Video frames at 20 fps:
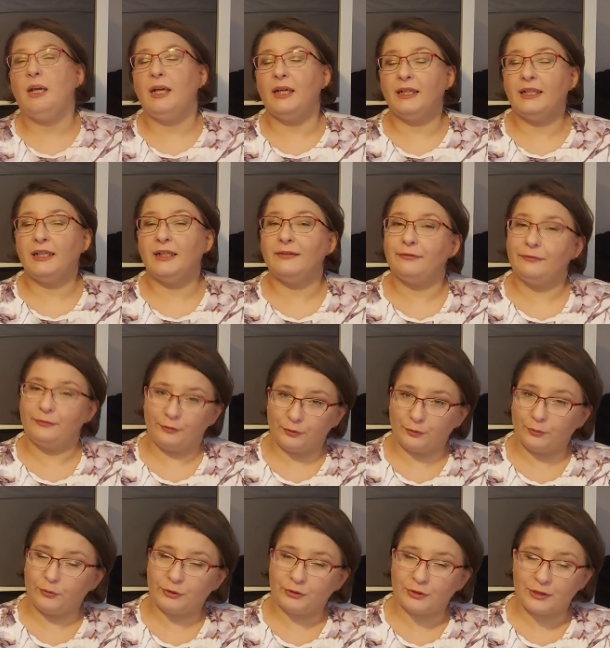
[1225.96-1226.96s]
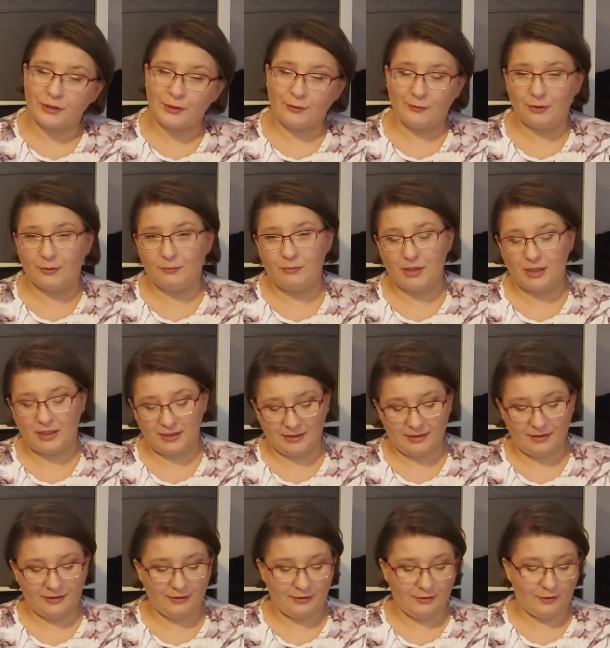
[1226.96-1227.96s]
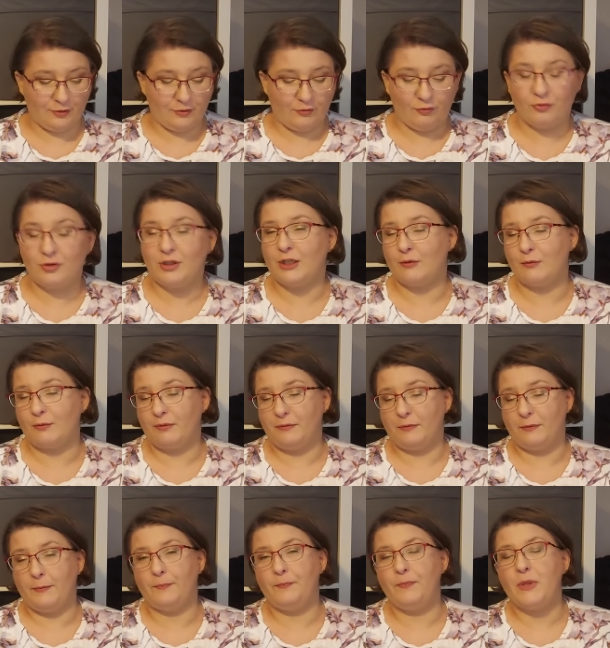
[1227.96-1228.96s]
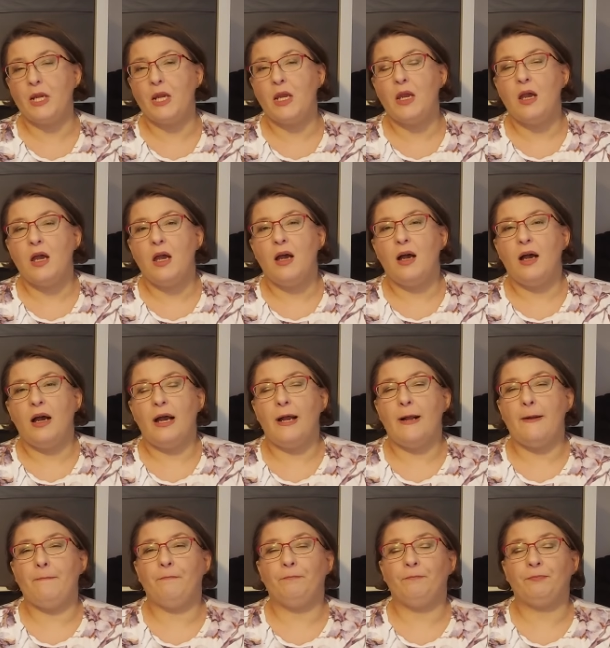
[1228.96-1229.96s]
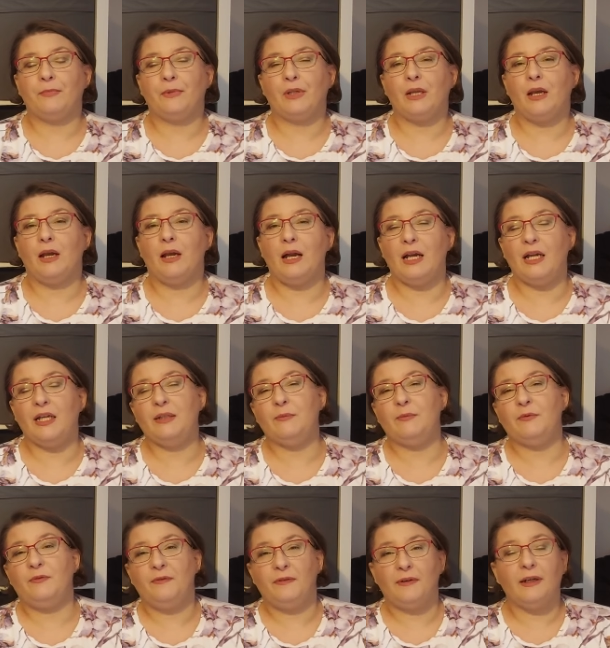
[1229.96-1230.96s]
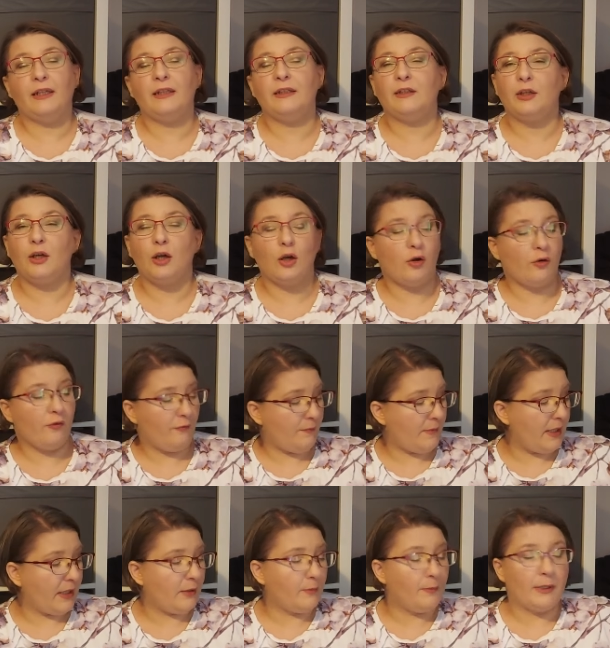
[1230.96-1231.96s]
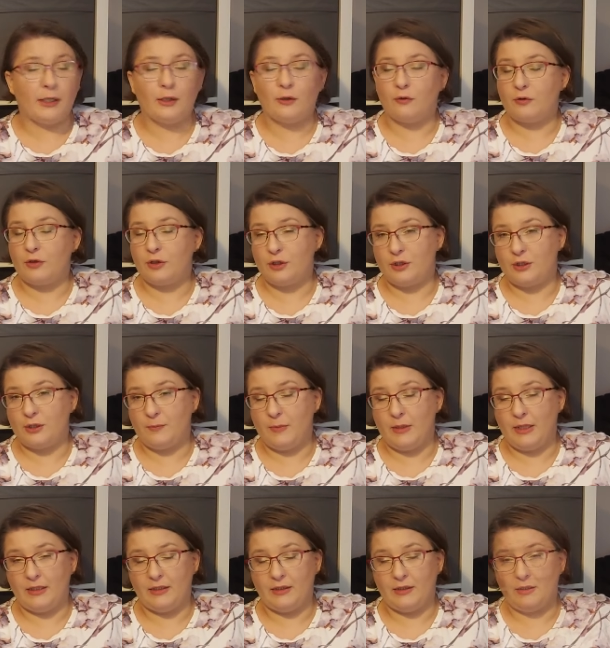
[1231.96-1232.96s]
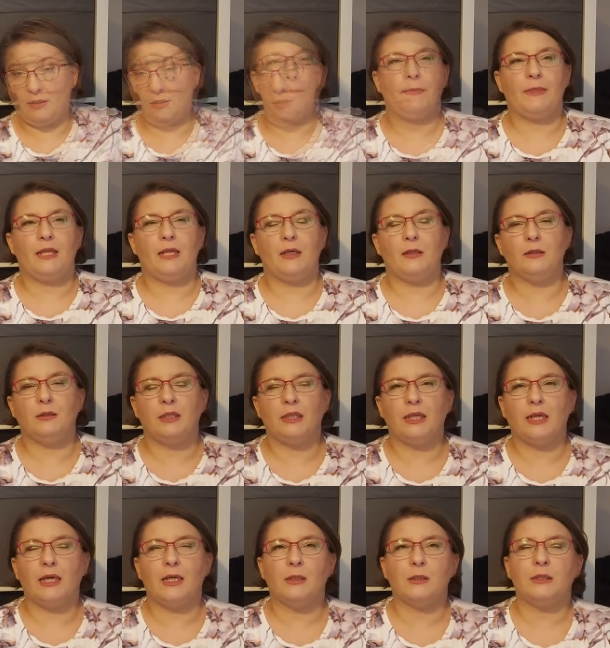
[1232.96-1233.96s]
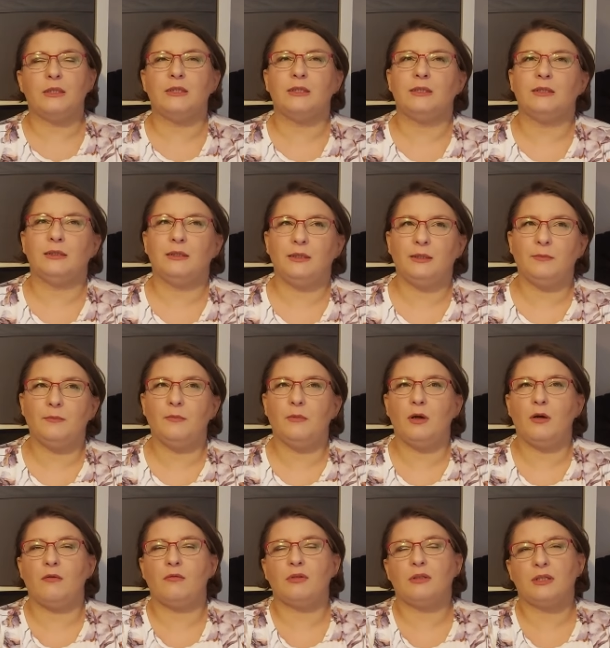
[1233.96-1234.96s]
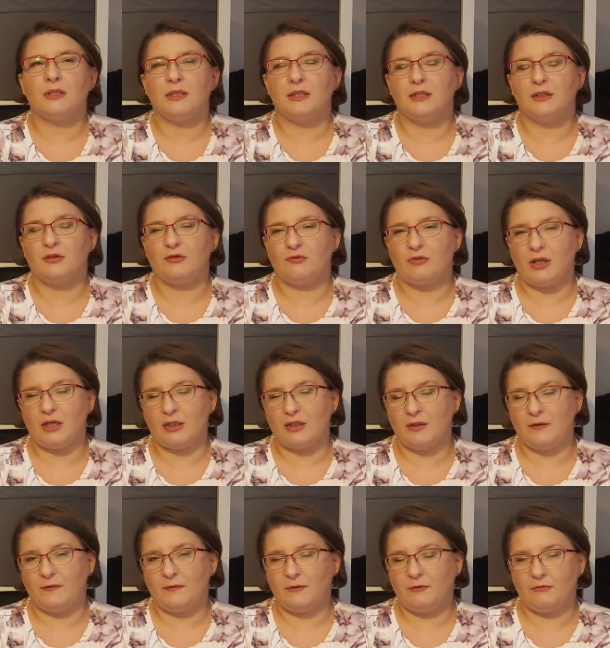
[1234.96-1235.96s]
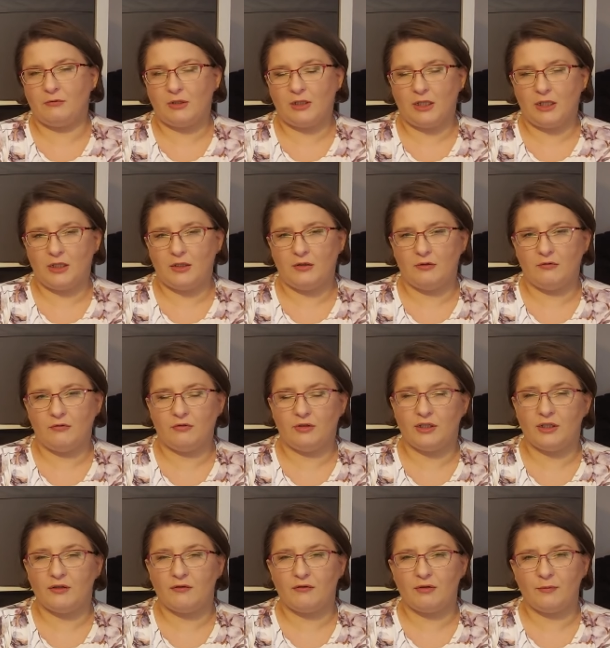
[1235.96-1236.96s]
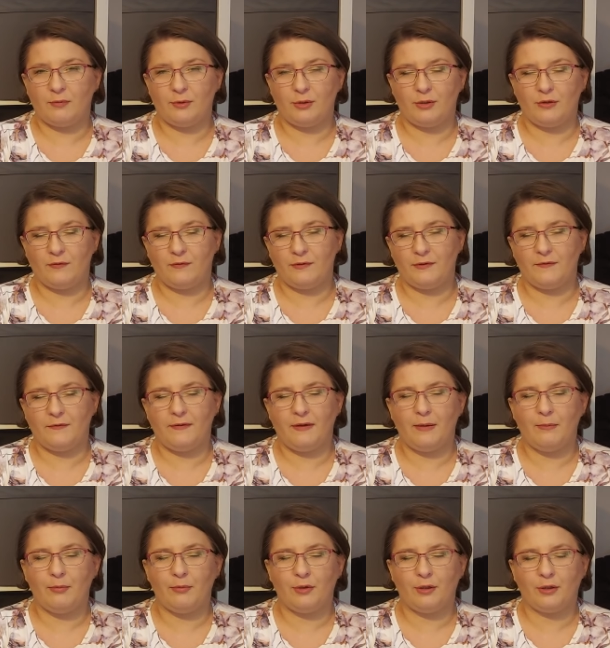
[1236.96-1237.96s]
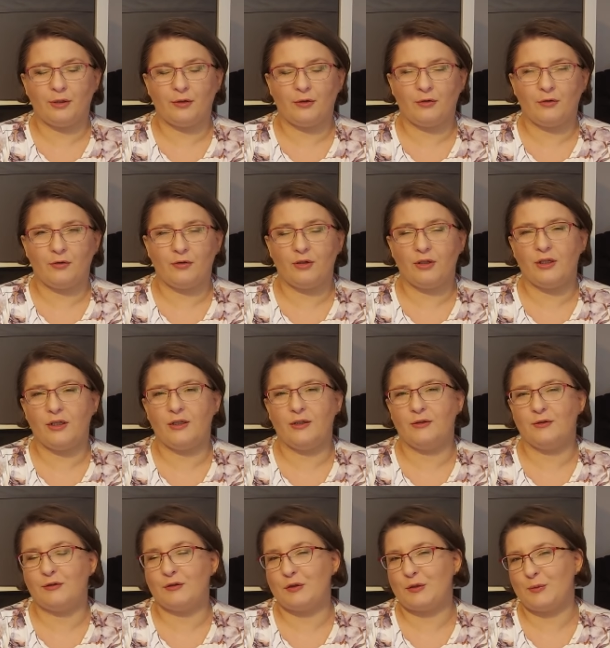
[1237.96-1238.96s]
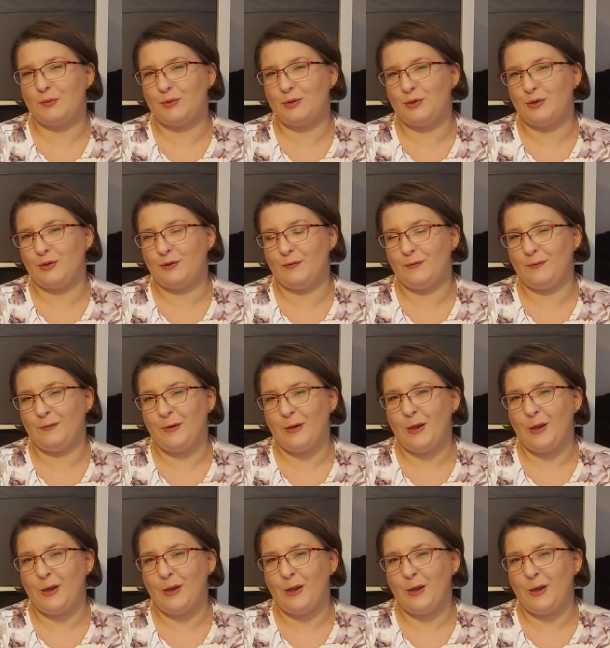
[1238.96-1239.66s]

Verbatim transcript: I have few more sewing magazines to share with you um, I'm fan of made by oranges patterns they aren't the most instructive in relation to description of the fabric or in description of